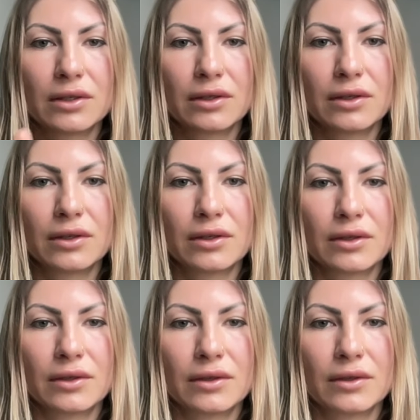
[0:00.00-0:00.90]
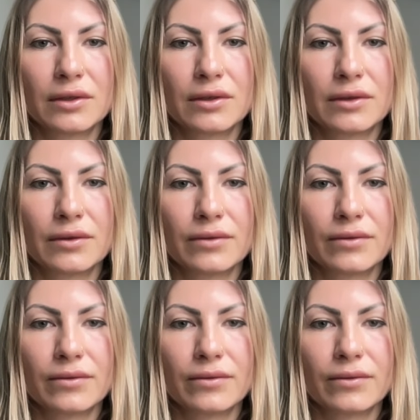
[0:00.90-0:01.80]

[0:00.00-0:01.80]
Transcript: (no one is talking)